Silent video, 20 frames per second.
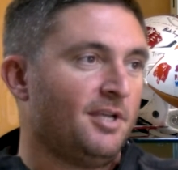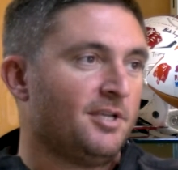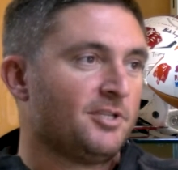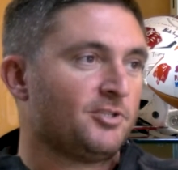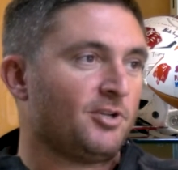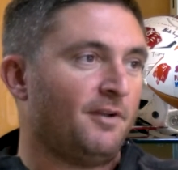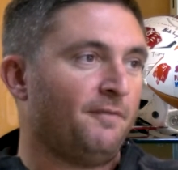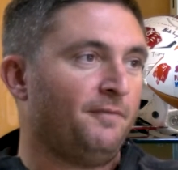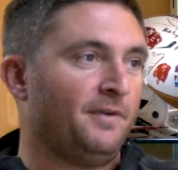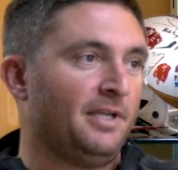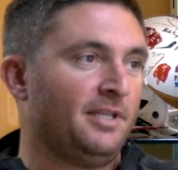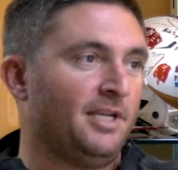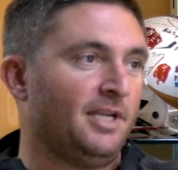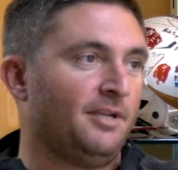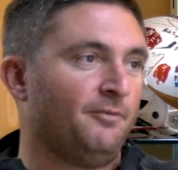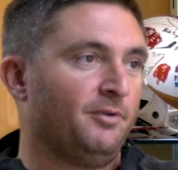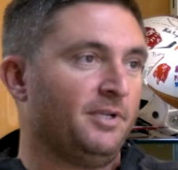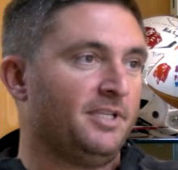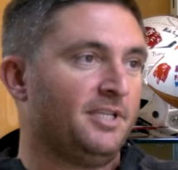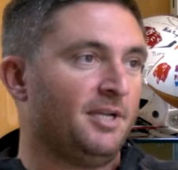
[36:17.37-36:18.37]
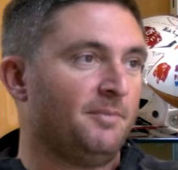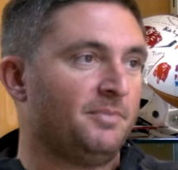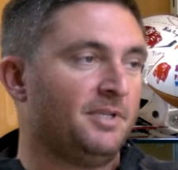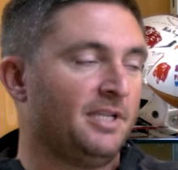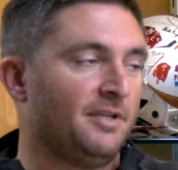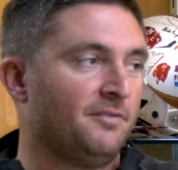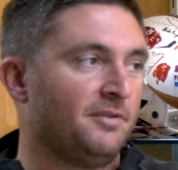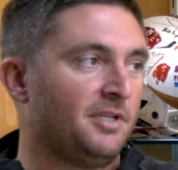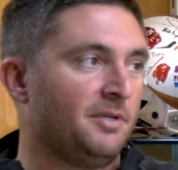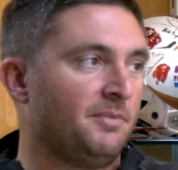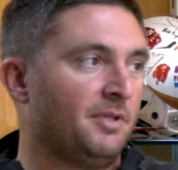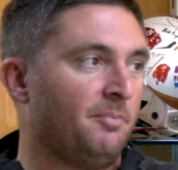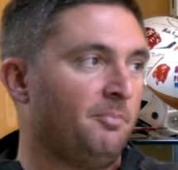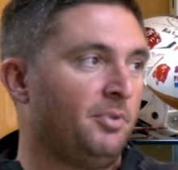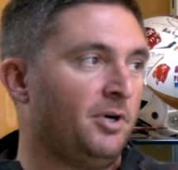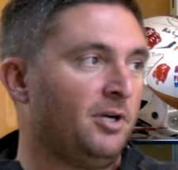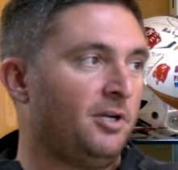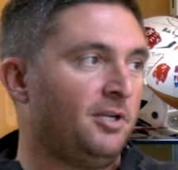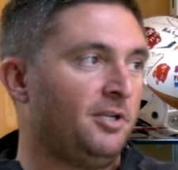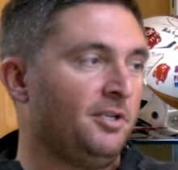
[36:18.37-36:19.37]
So I felt like if we kept giving him the
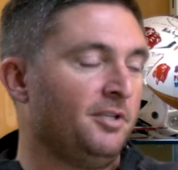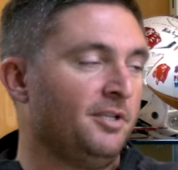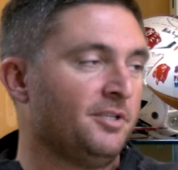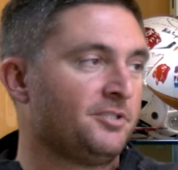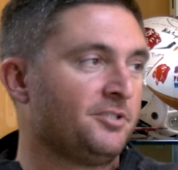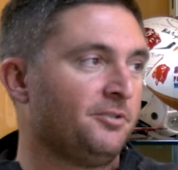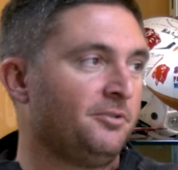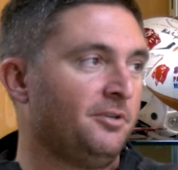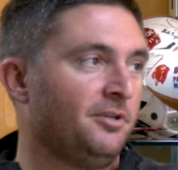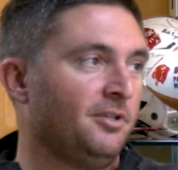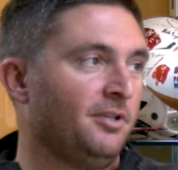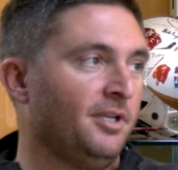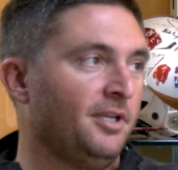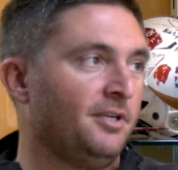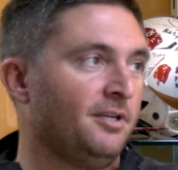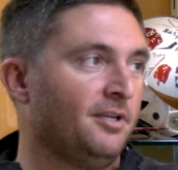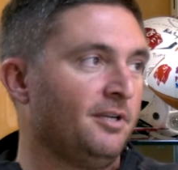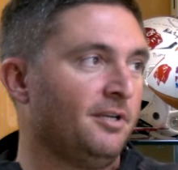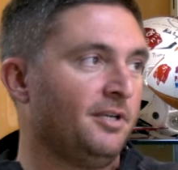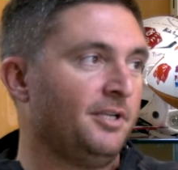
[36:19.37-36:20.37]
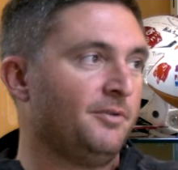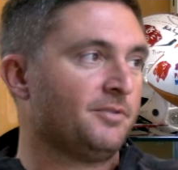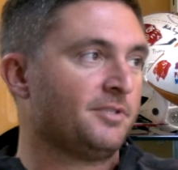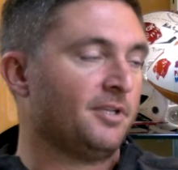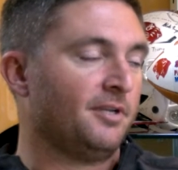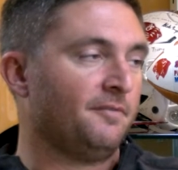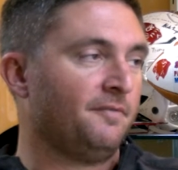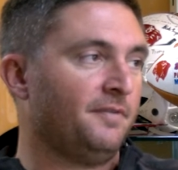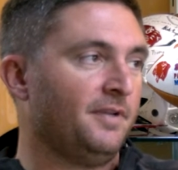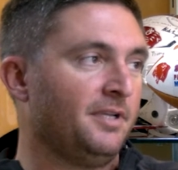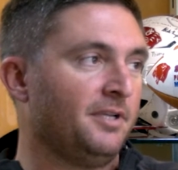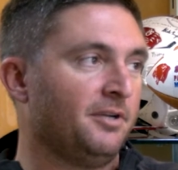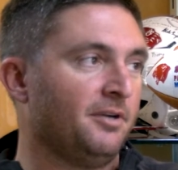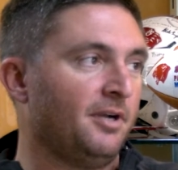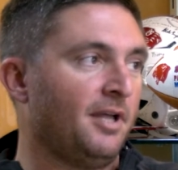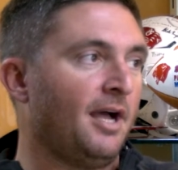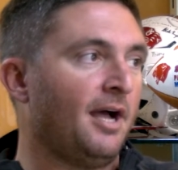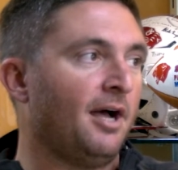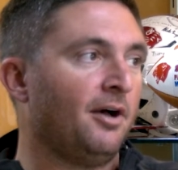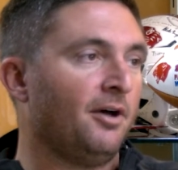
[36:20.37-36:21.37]
ball, that sooner or later he was going to figure
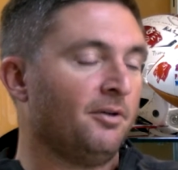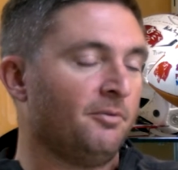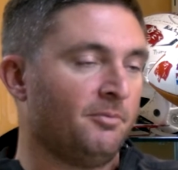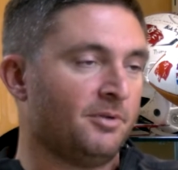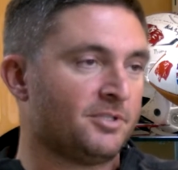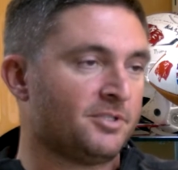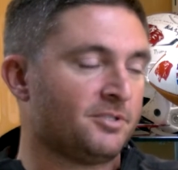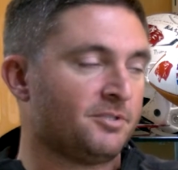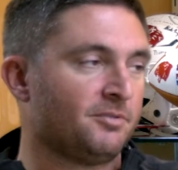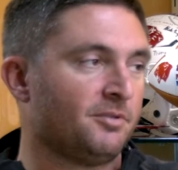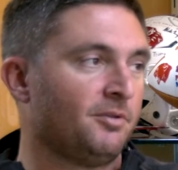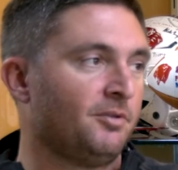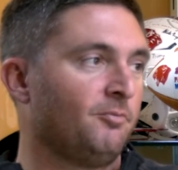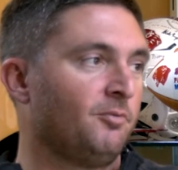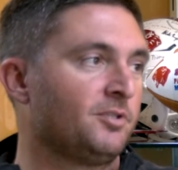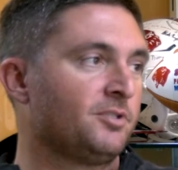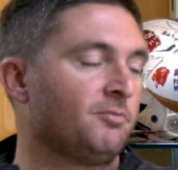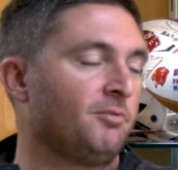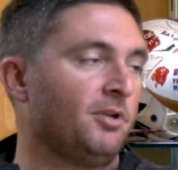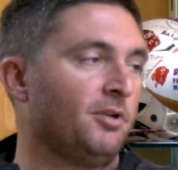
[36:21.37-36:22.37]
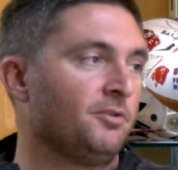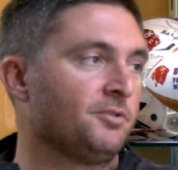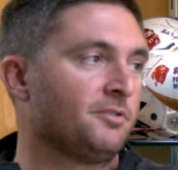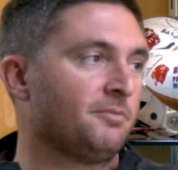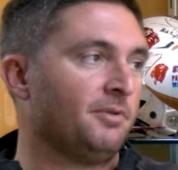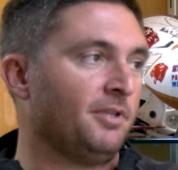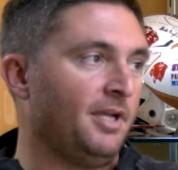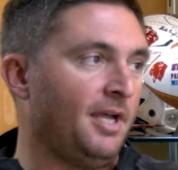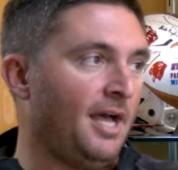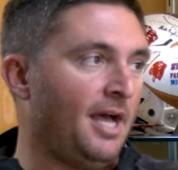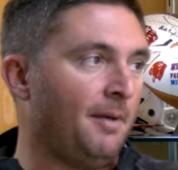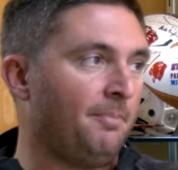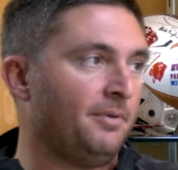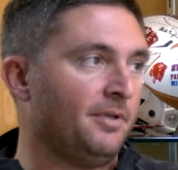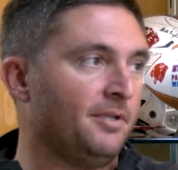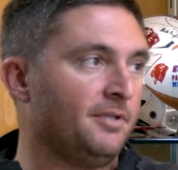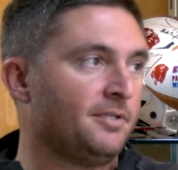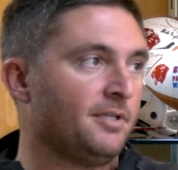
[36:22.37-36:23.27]
it out, which was what ultimately happened.